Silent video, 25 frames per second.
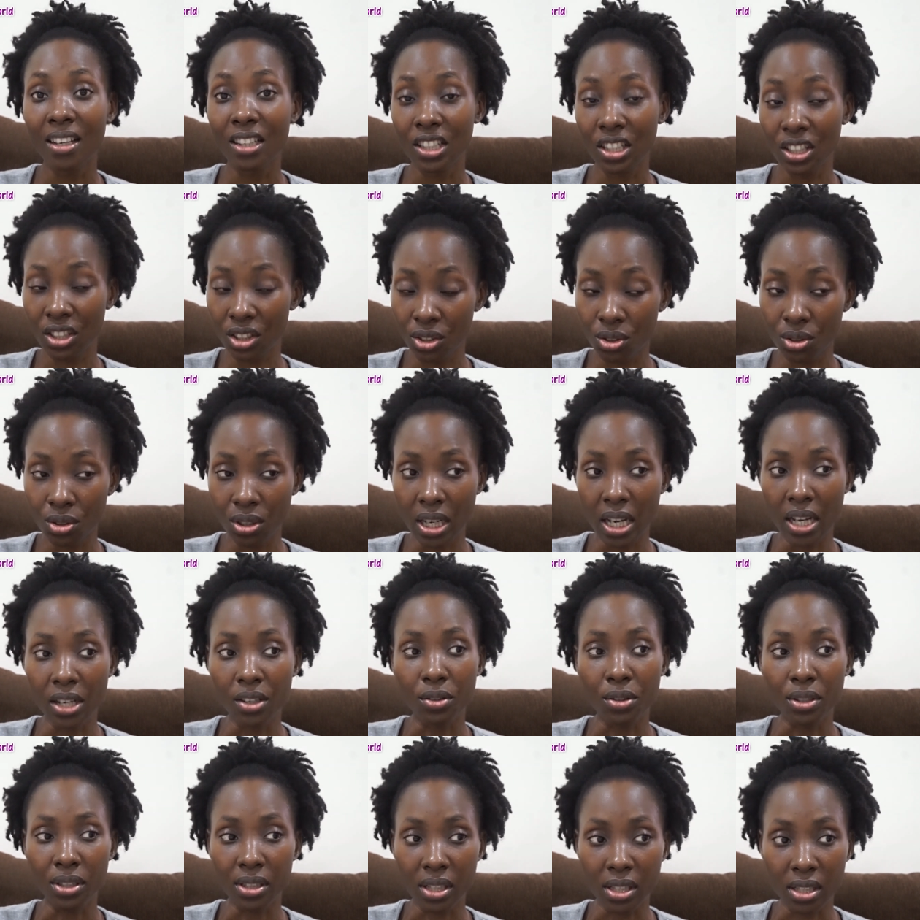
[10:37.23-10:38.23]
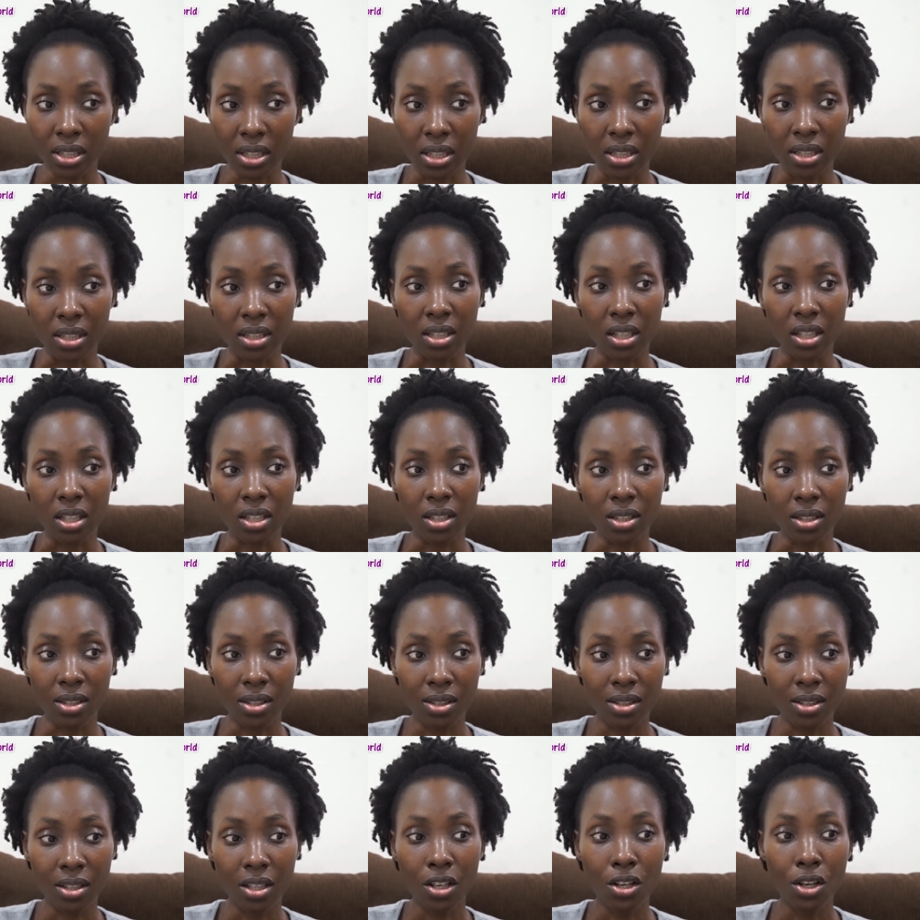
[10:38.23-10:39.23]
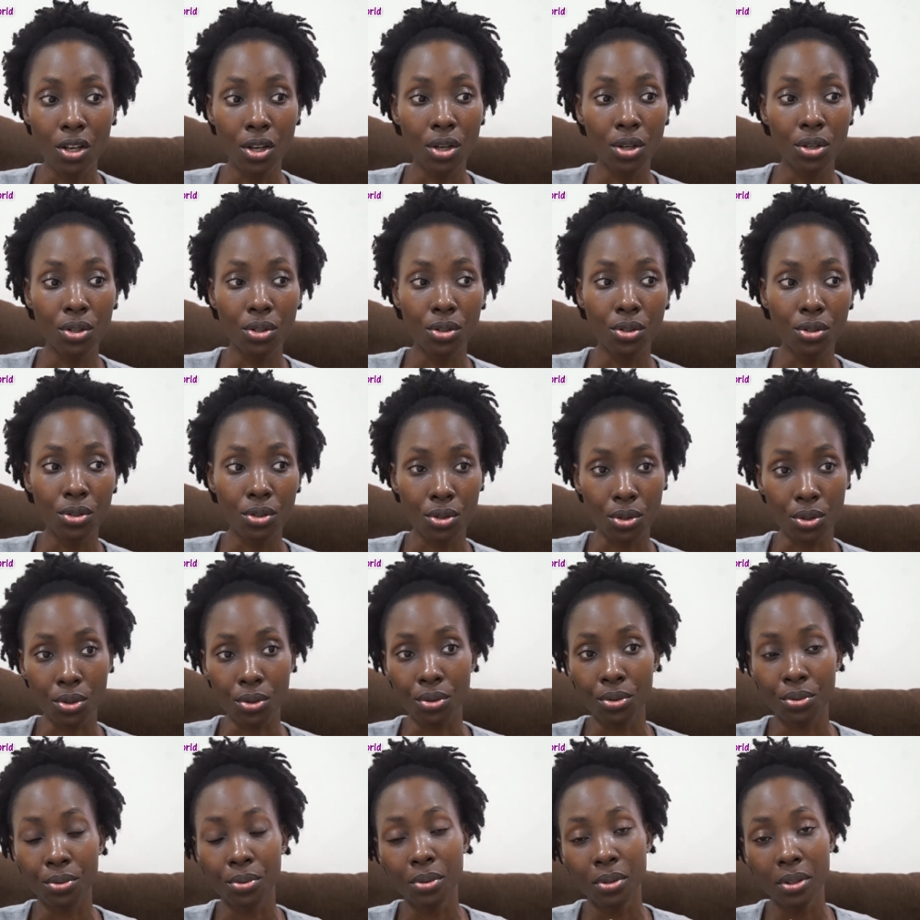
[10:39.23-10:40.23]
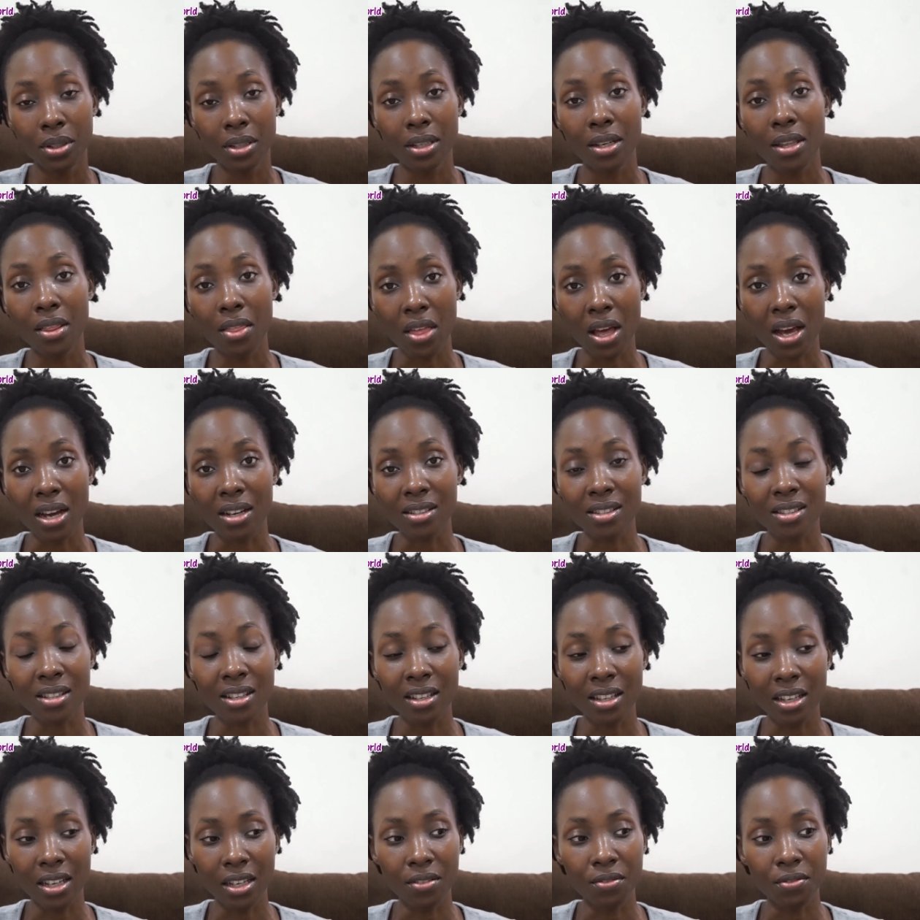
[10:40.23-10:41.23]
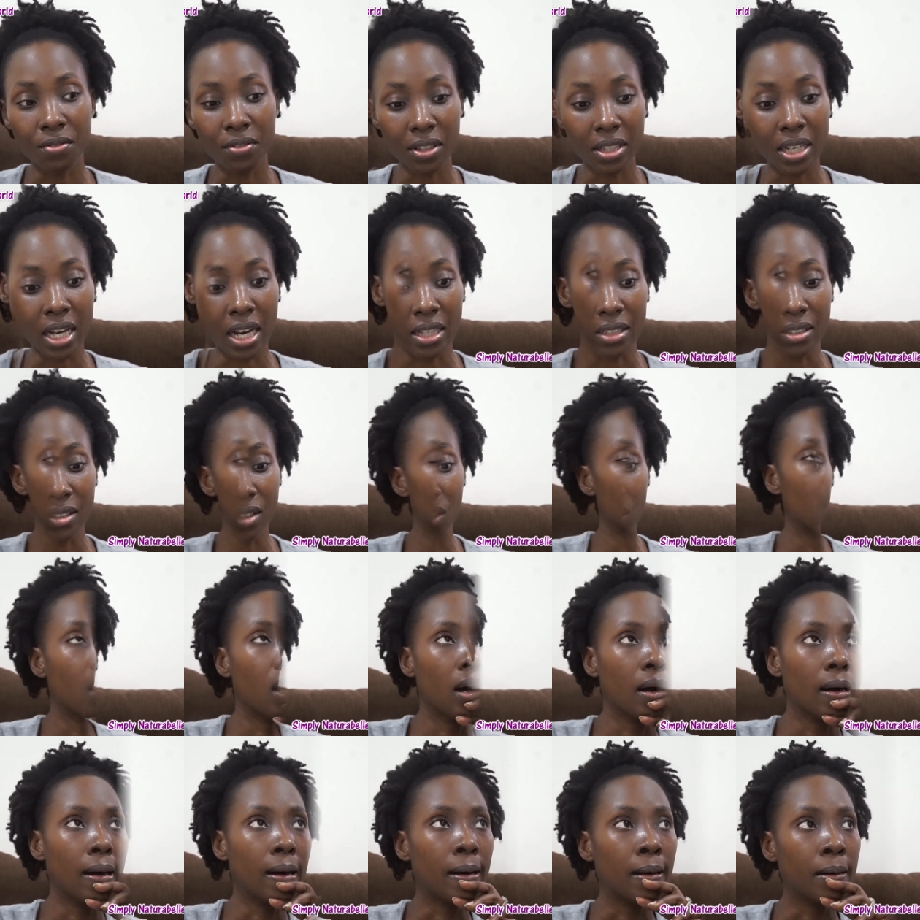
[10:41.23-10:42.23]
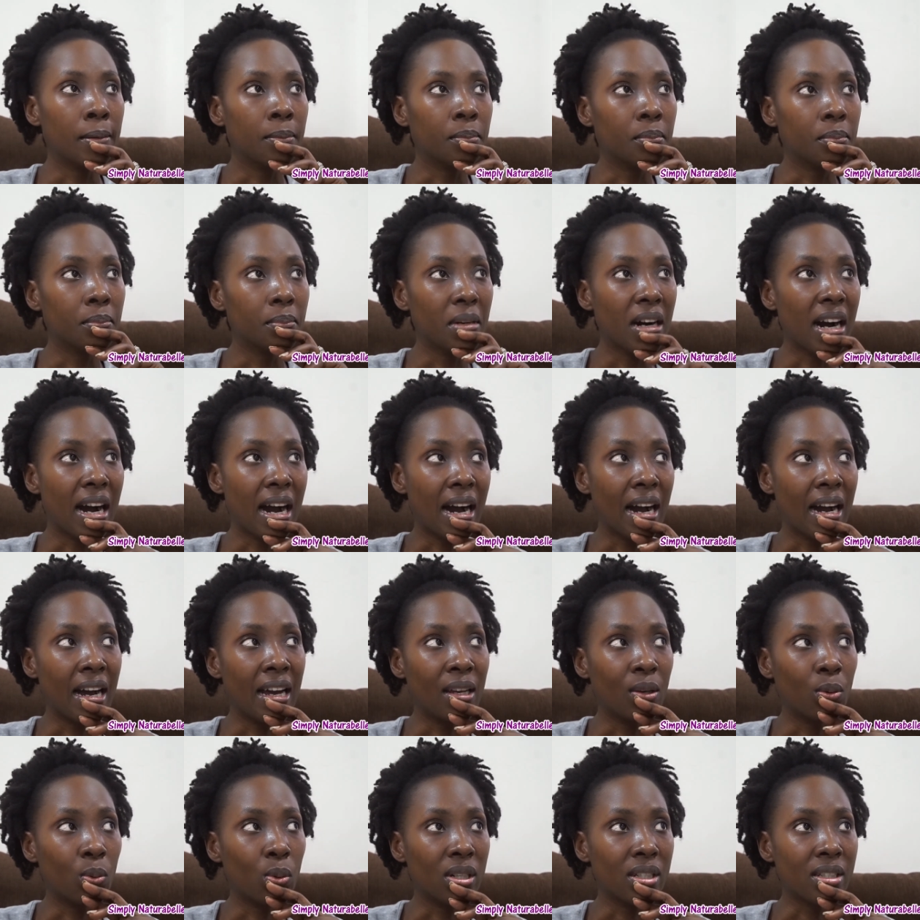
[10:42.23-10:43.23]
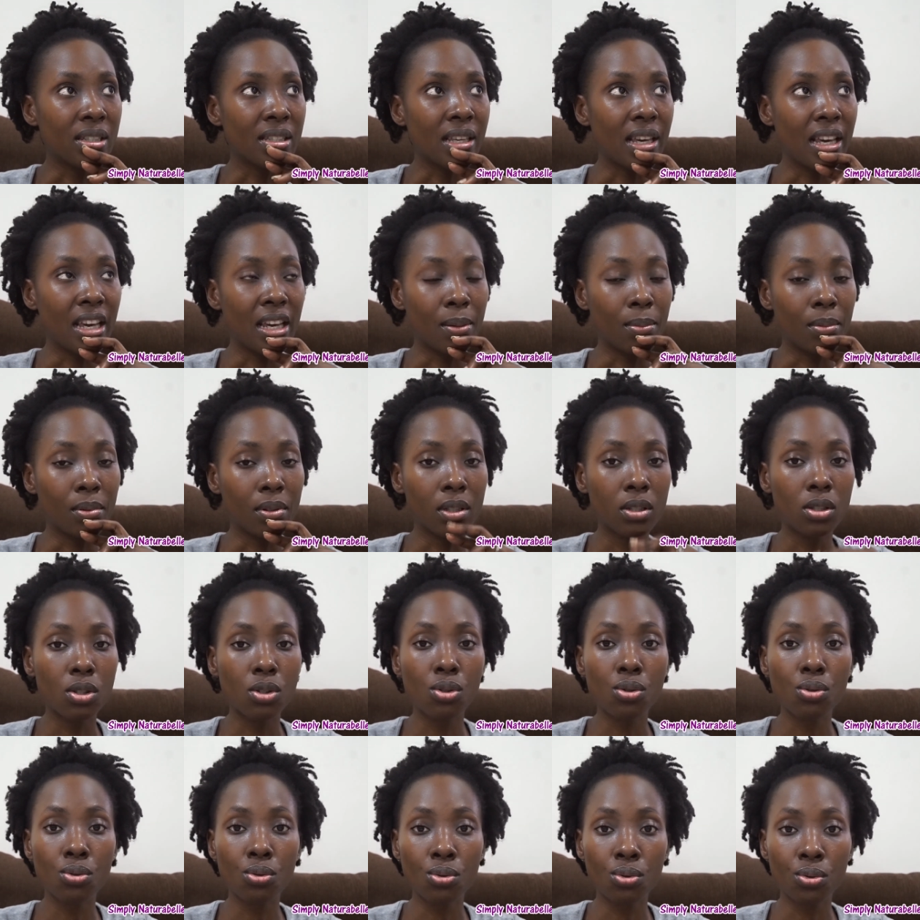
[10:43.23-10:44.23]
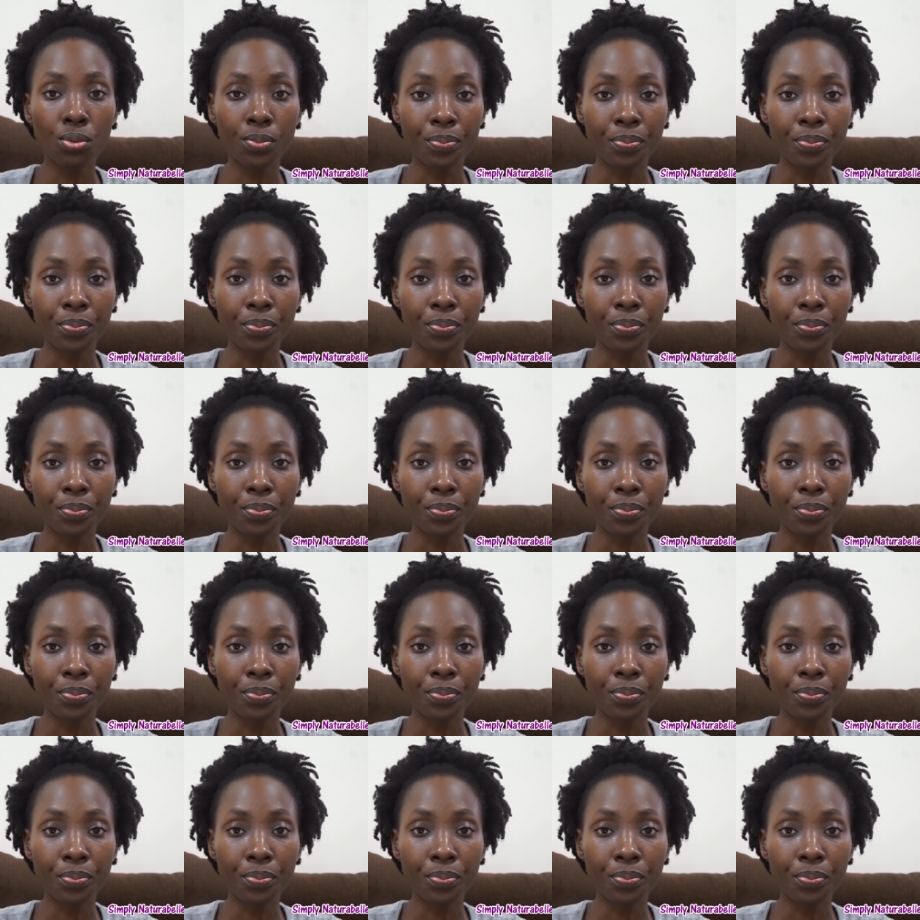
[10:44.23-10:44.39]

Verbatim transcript: you do get great assistance so thanks again for that um, I was able to